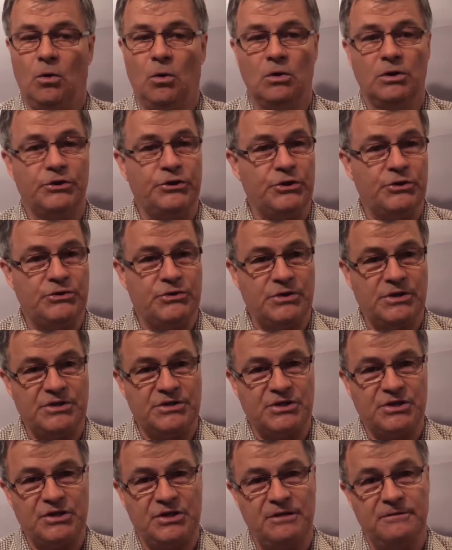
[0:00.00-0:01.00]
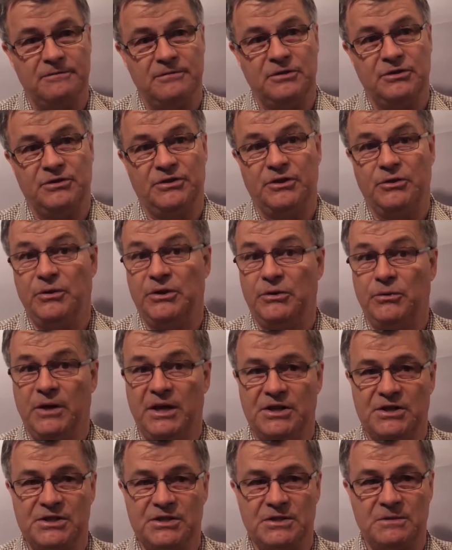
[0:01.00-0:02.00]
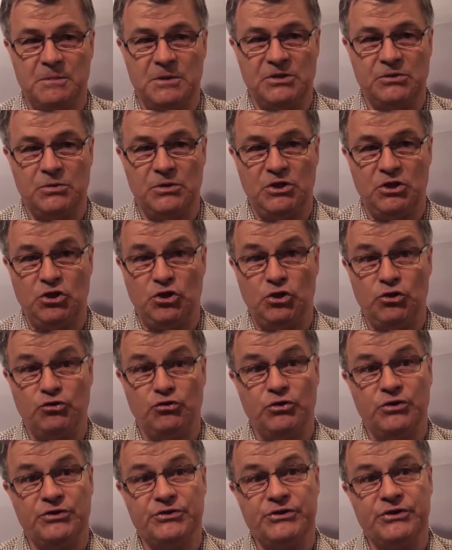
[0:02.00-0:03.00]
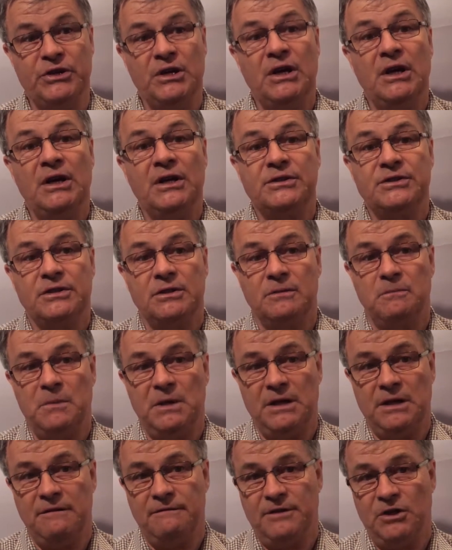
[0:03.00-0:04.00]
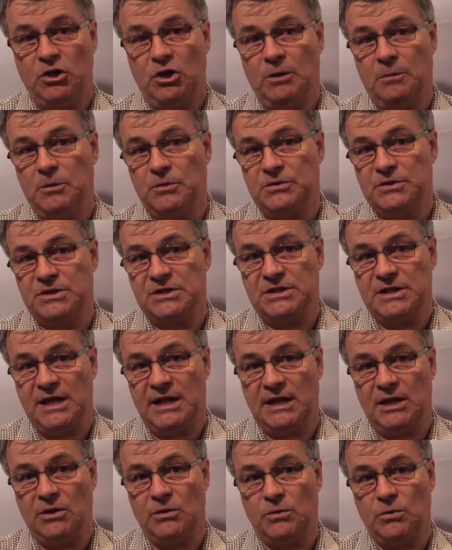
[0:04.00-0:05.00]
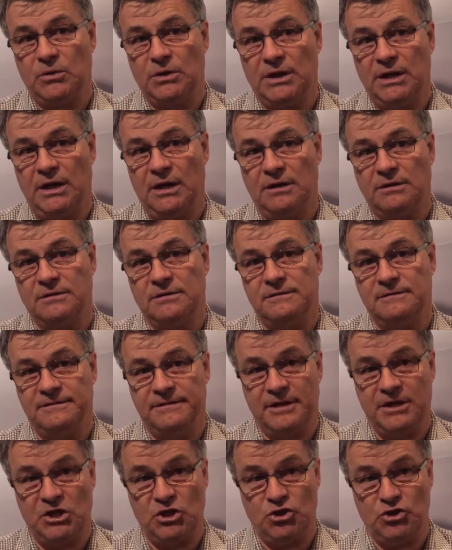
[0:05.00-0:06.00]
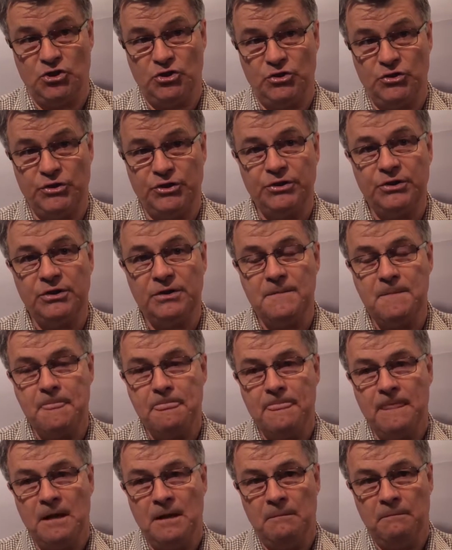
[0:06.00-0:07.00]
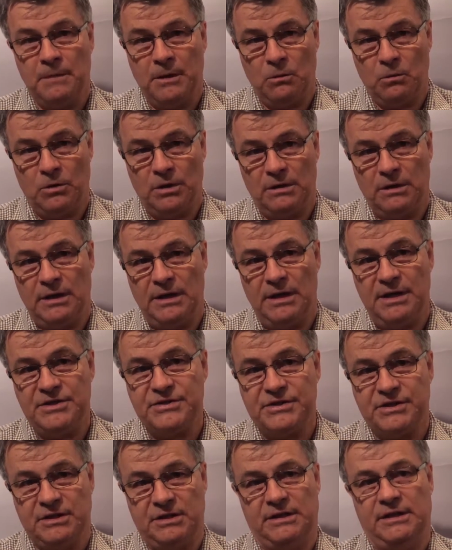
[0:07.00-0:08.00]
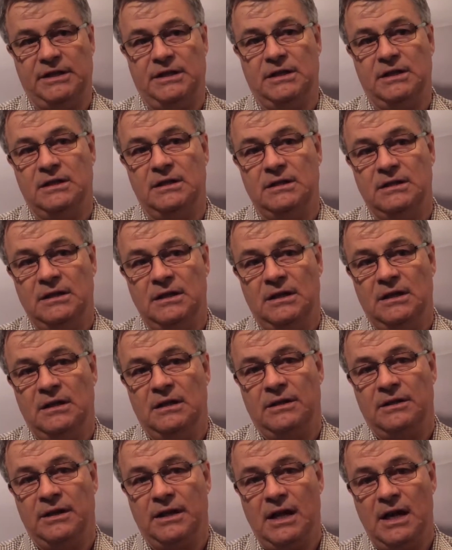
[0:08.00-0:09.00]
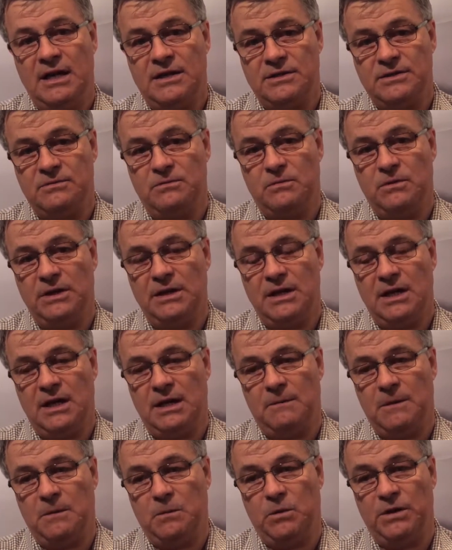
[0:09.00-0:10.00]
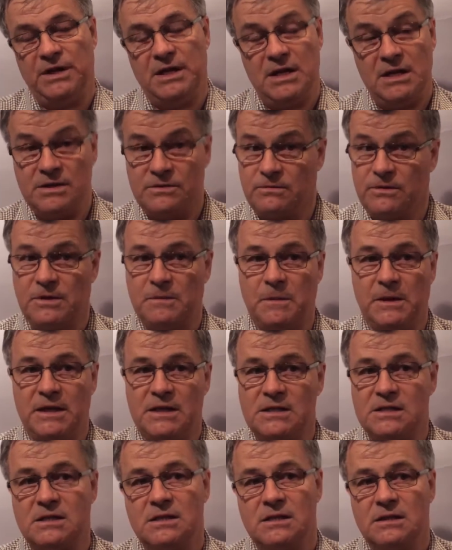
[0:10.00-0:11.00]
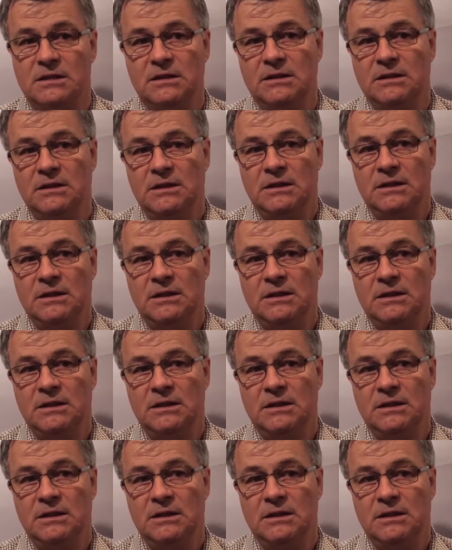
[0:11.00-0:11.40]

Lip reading: All the nutrients are different, there are interactions between nutrients. So there are many variables to take into account to fine-tune it. But what is clear, the answer we came up with is robust.